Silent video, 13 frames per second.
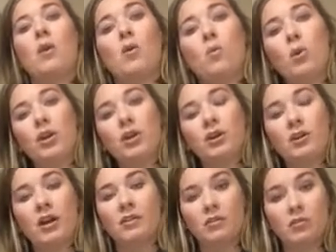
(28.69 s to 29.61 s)
We're going to
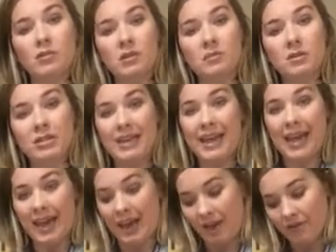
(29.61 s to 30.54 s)
cut those numbers in
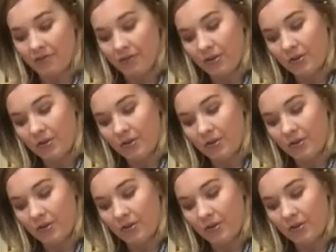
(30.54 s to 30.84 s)
half.